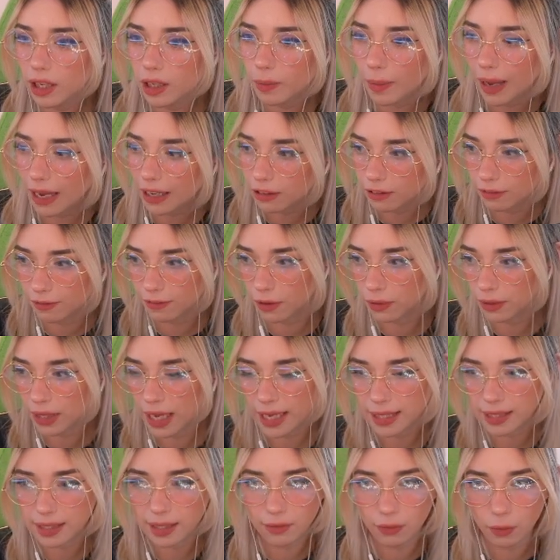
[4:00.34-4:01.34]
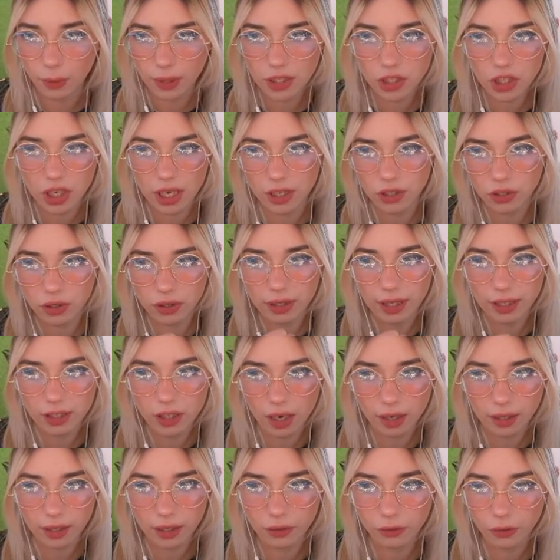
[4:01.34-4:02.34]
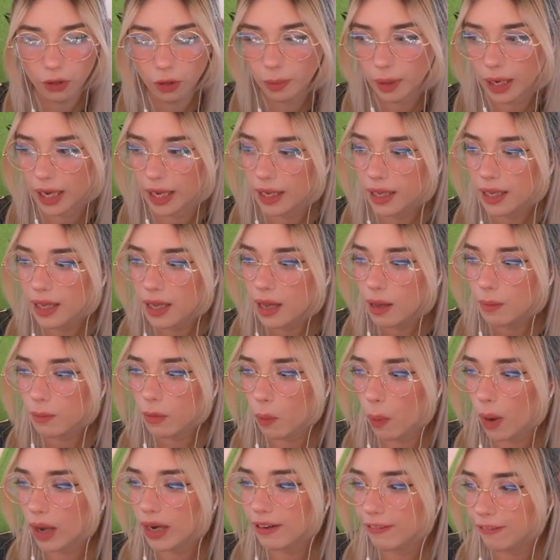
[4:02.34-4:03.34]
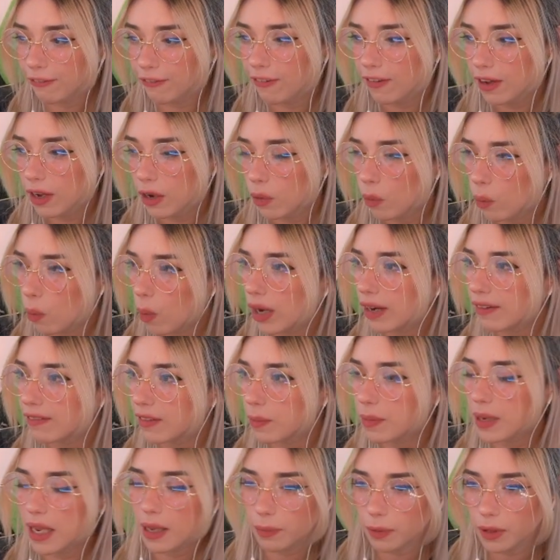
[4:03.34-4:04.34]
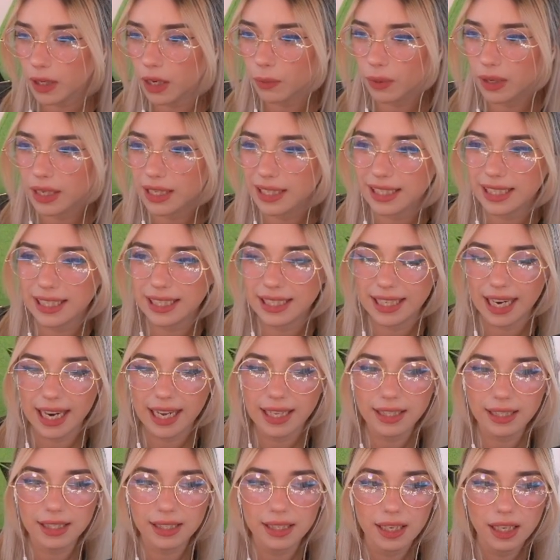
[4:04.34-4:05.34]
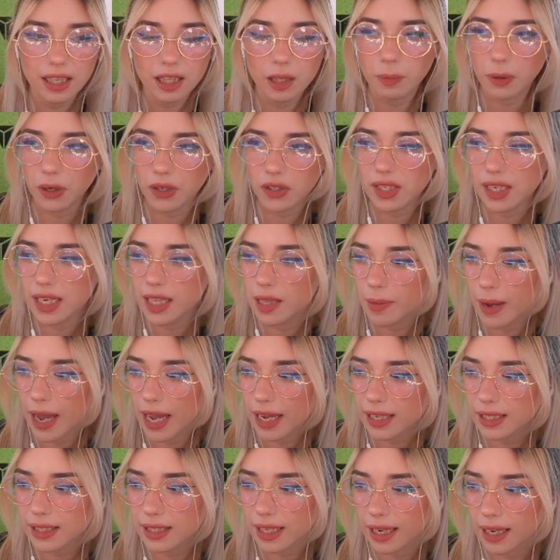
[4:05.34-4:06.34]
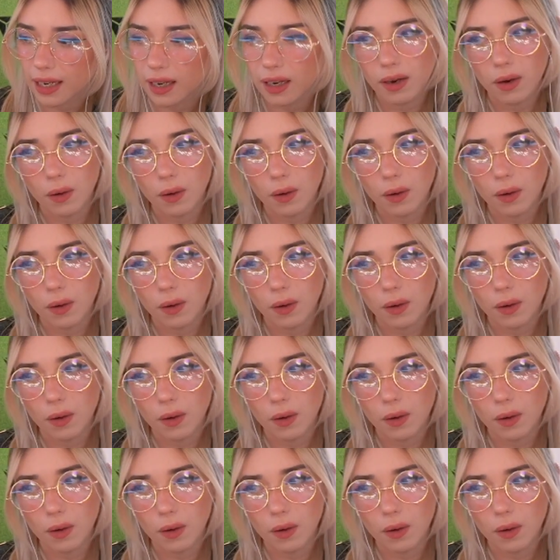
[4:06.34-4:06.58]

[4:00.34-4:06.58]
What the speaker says: microphone that has the voice changer and they talk like a robot. But what if one of the people on one of these dates, the person in the back is like,